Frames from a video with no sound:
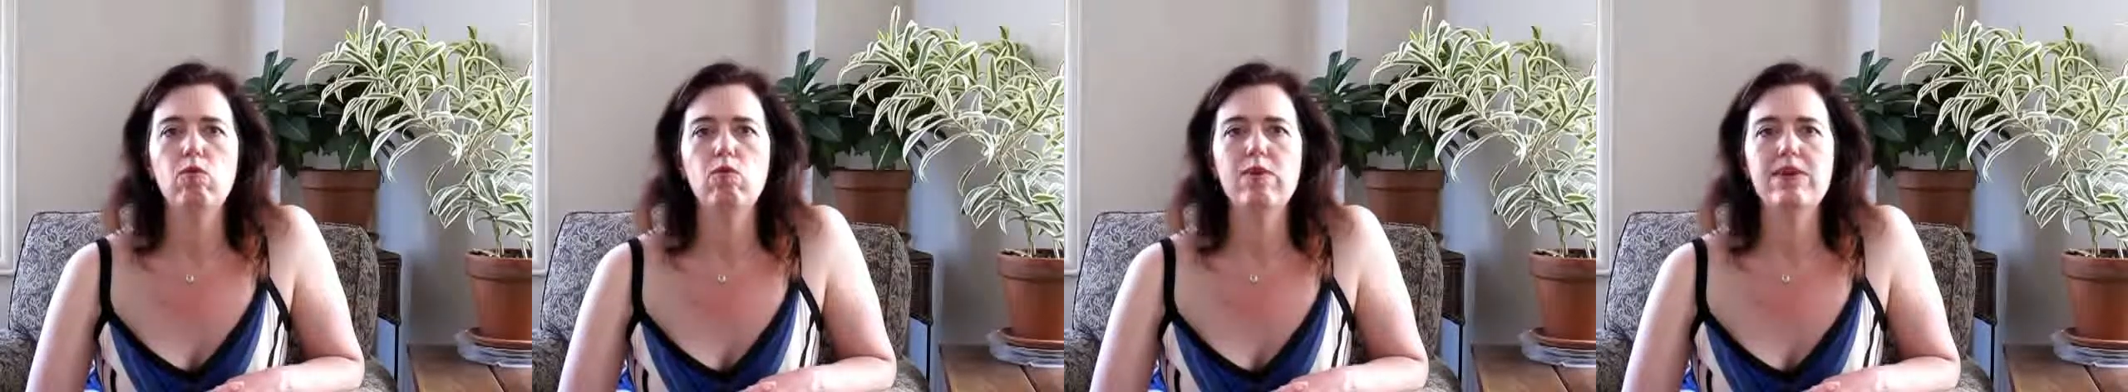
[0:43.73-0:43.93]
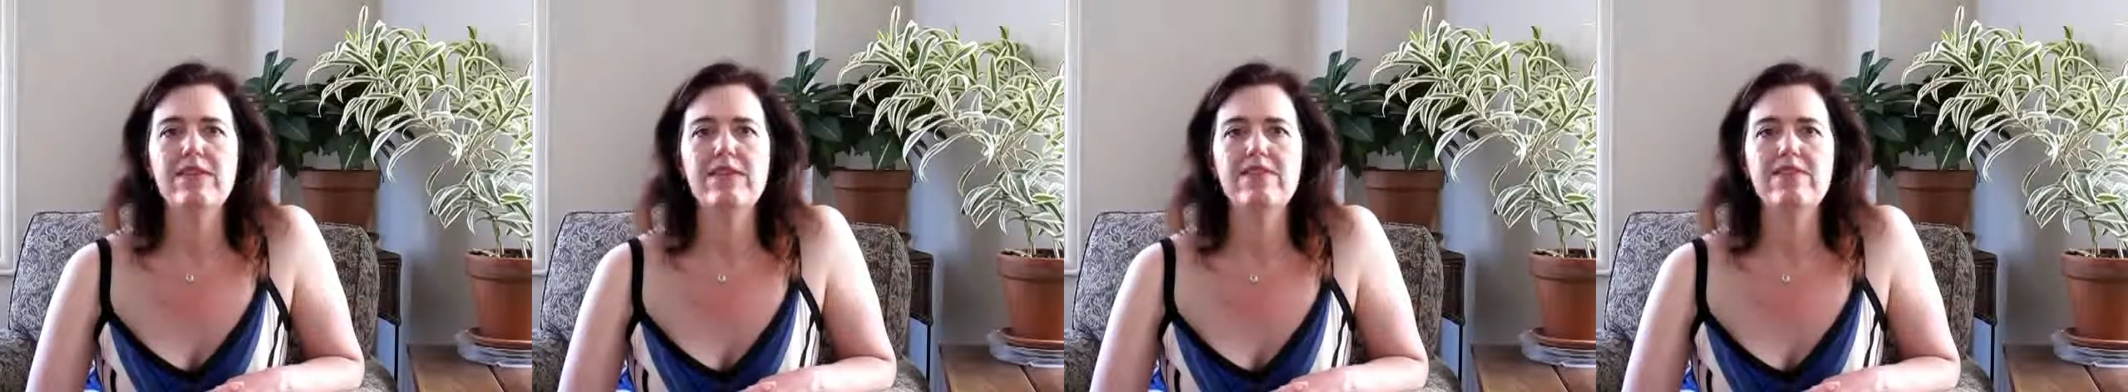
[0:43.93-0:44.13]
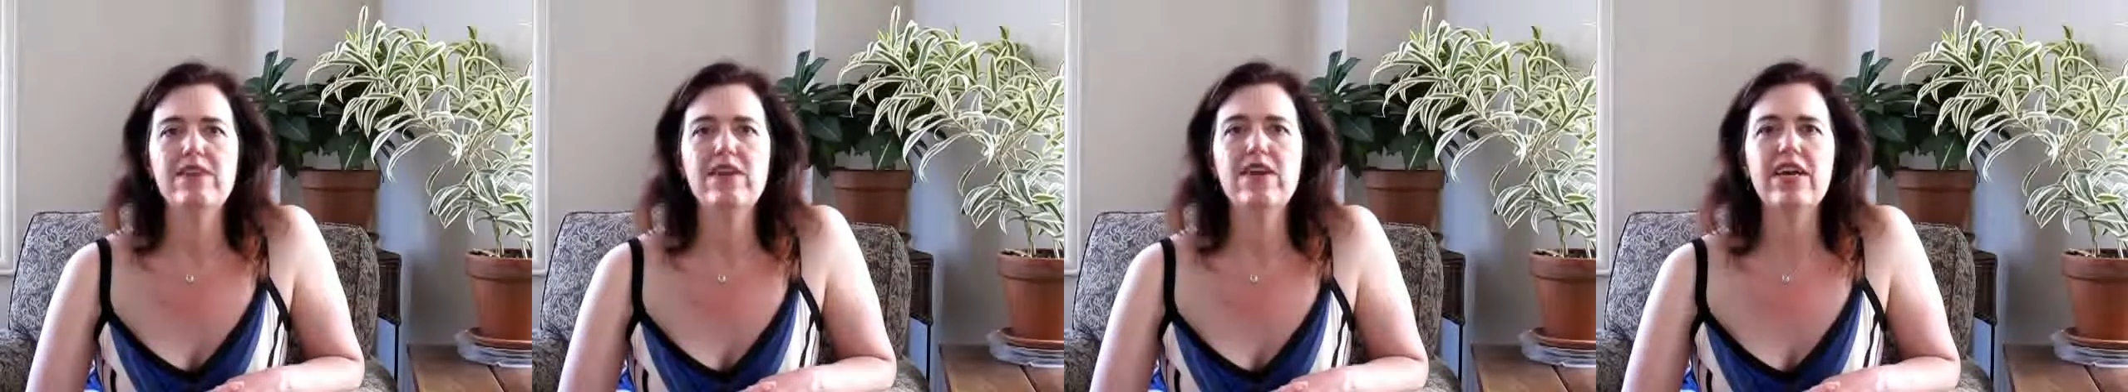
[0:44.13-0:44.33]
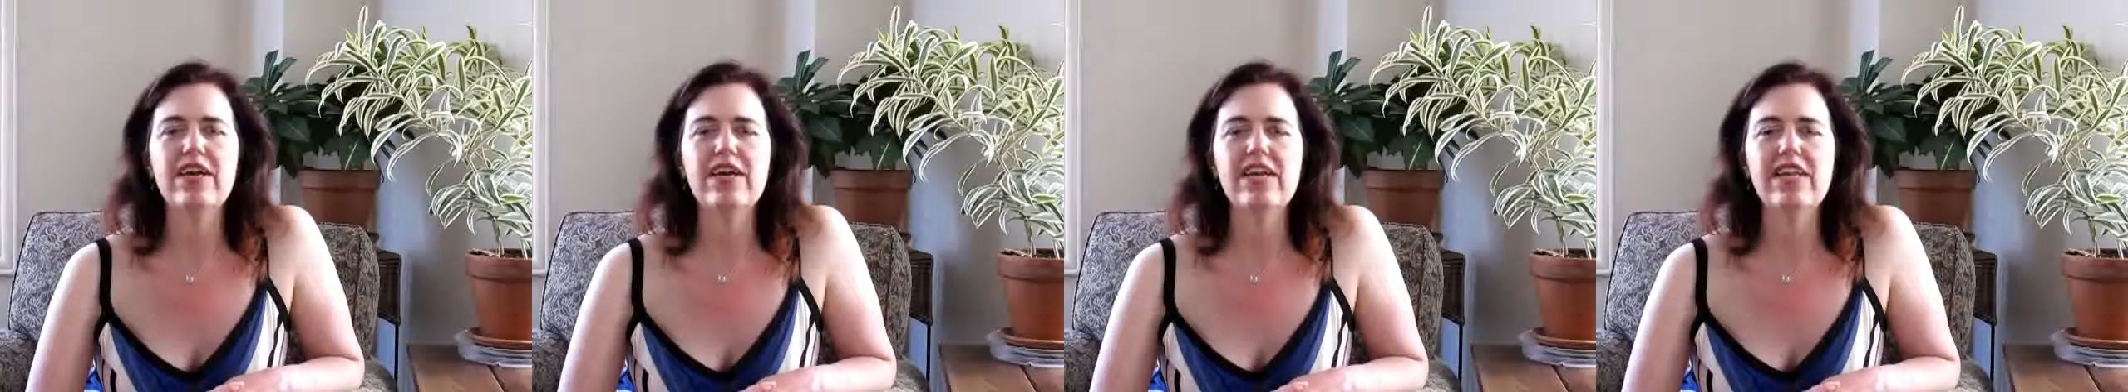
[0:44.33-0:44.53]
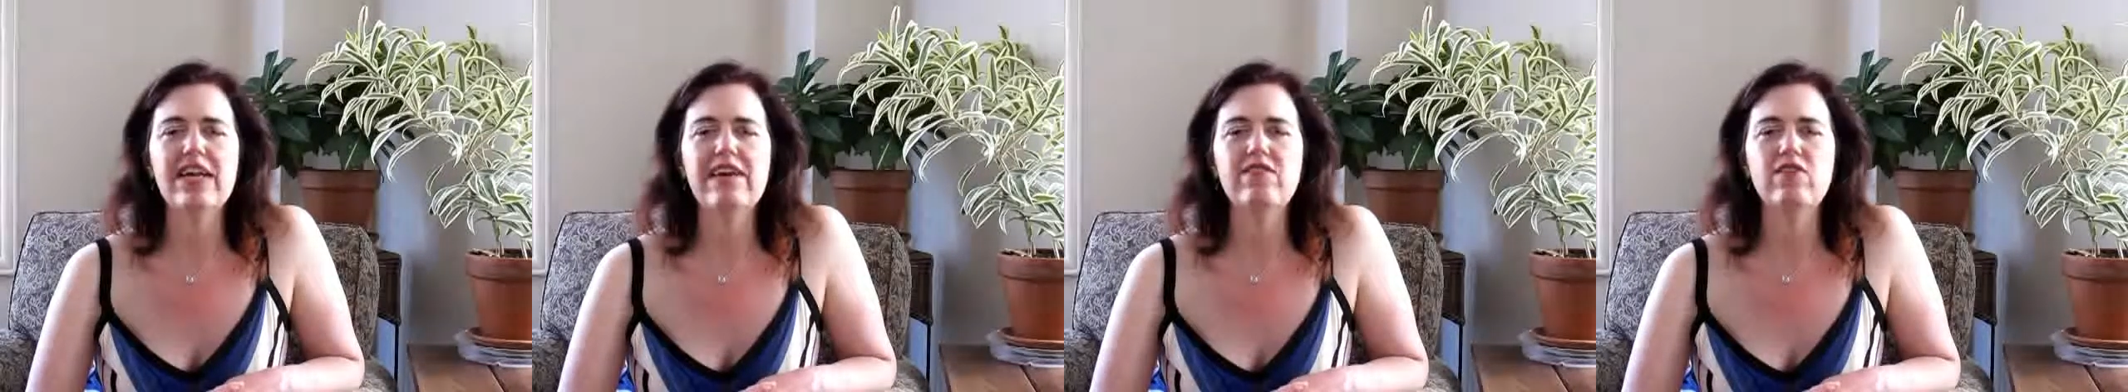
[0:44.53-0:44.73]
was a very
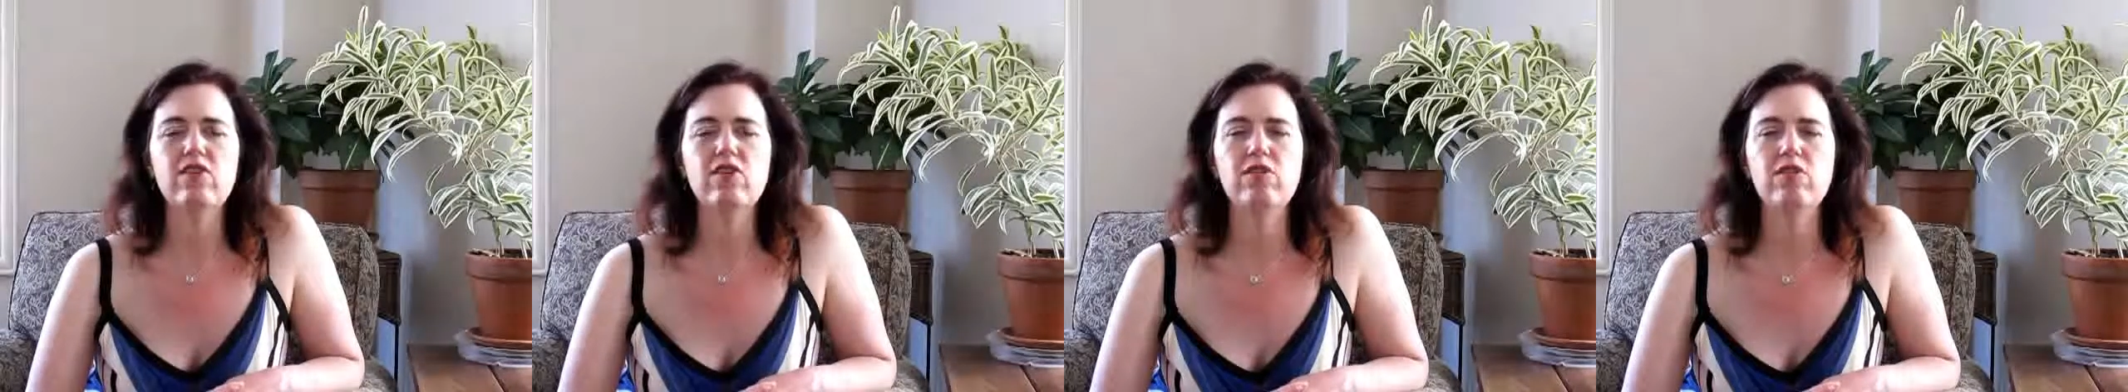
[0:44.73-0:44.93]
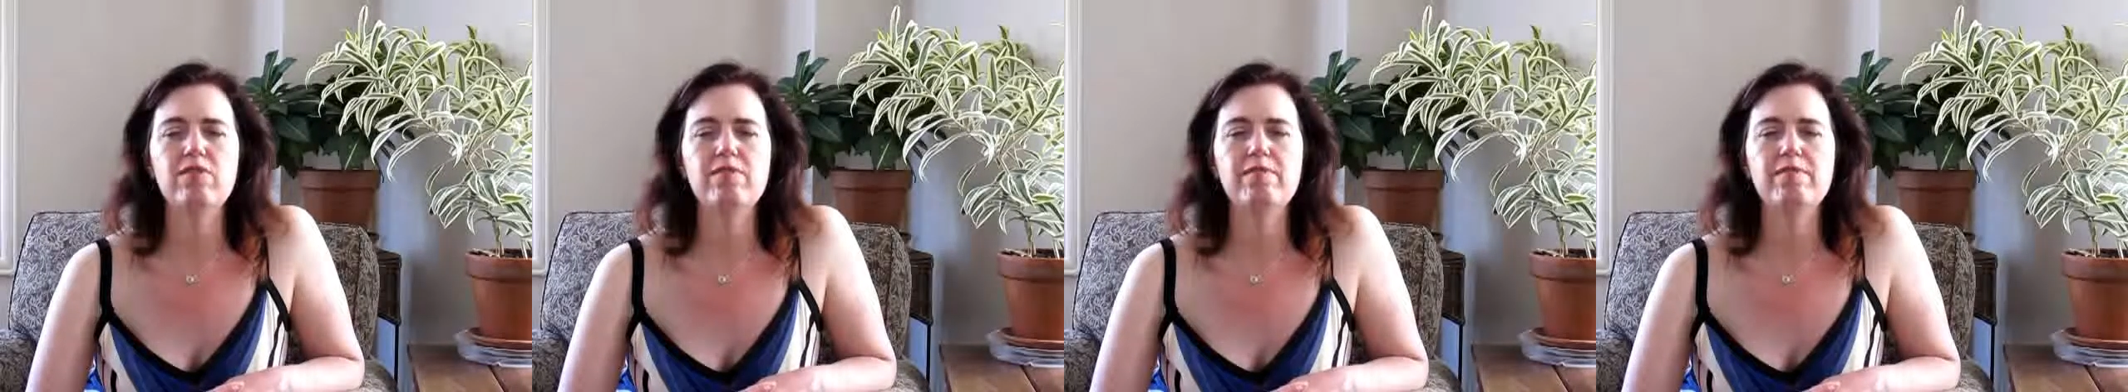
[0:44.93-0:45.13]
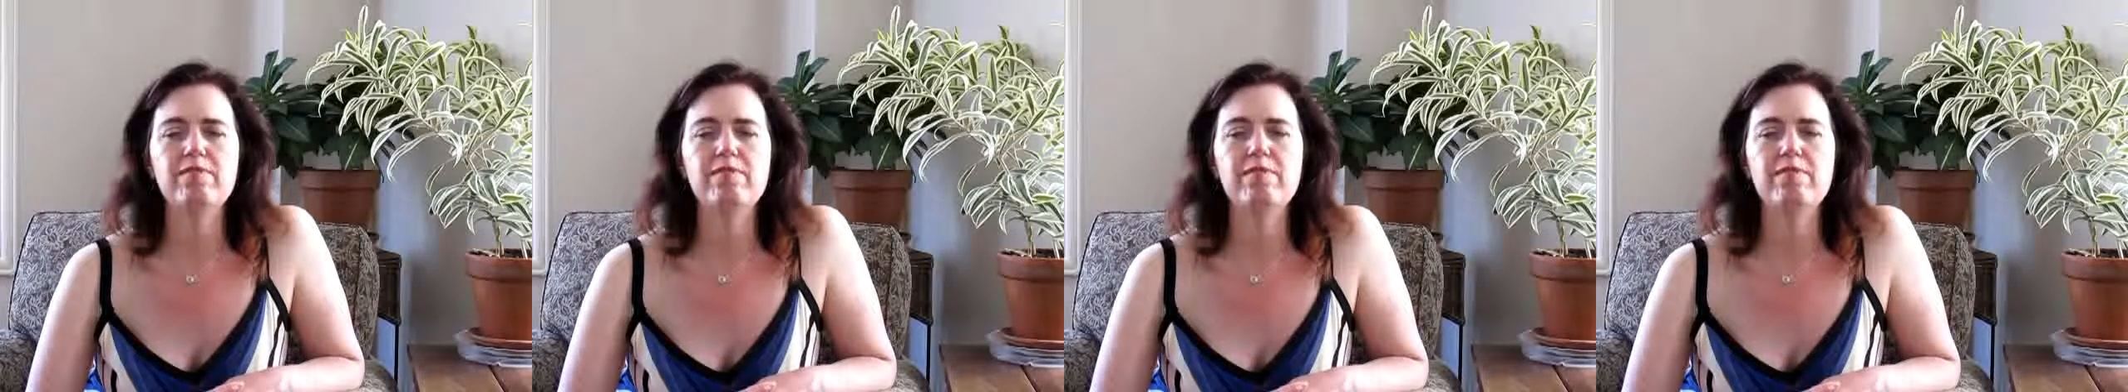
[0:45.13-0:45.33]
clever